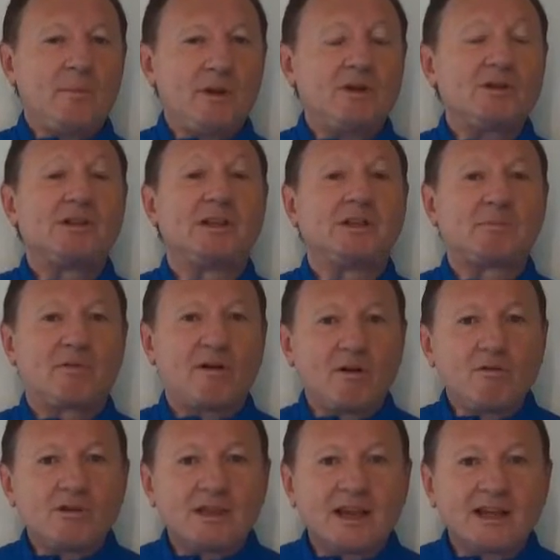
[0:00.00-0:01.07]
because of its
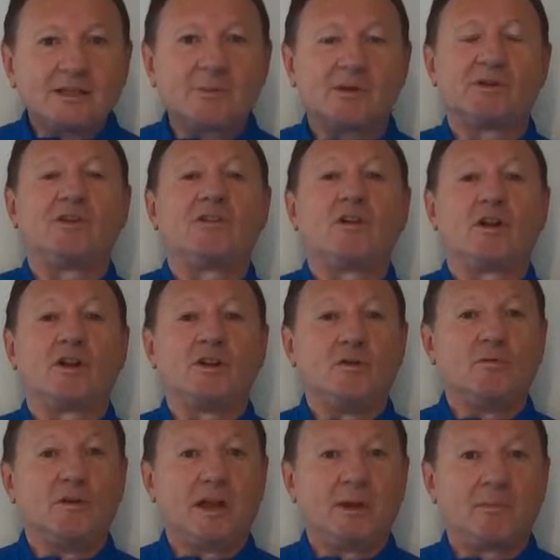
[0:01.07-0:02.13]
process, because you've got a
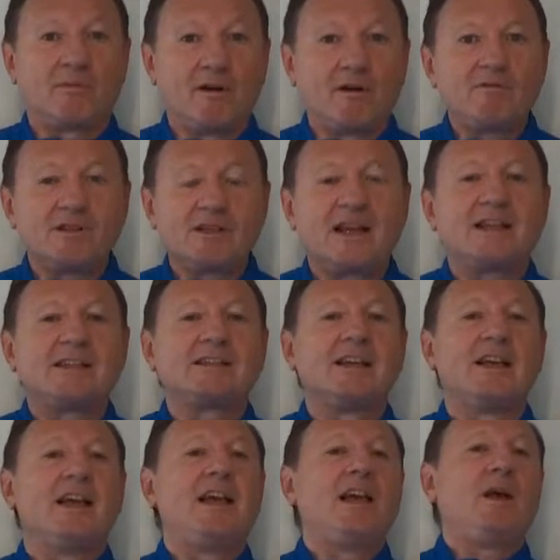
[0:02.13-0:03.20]
unique process,